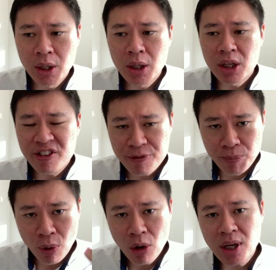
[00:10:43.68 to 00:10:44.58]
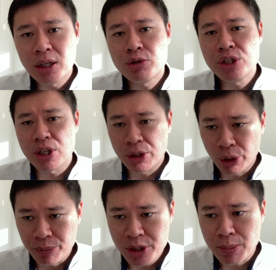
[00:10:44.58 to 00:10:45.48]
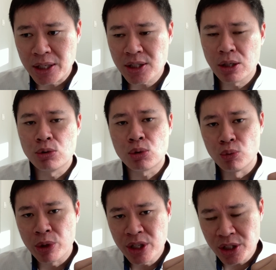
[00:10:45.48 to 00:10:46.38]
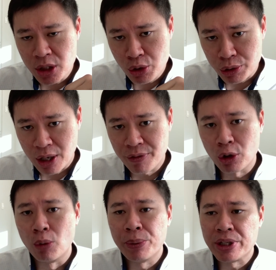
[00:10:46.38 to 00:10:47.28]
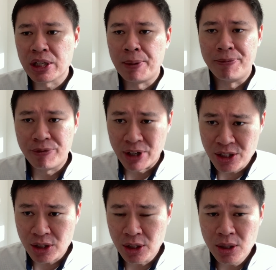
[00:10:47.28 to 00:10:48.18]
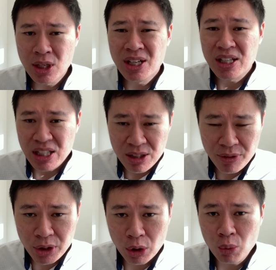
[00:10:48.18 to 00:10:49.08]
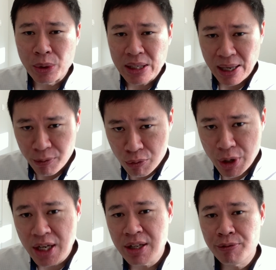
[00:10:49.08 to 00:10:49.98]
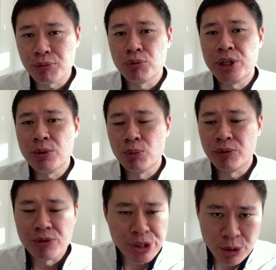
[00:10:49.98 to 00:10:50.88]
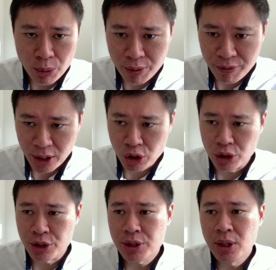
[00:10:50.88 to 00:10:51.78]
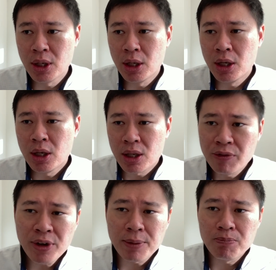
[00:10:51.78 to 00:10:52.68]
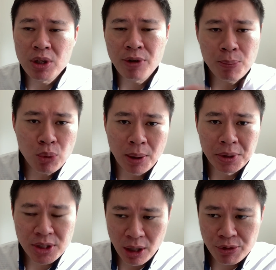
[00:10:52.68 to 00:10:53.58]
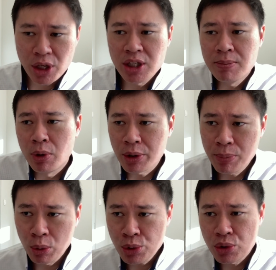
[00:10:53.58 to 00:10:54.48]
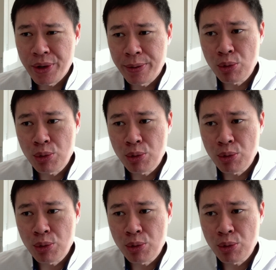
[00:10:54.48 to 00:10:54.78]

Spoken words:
If more countries adopt this mindset, you could really see travel opening up faster, even though we can't rein in fully with zero infections. In fact, if I pull up a South China Morning Post, they do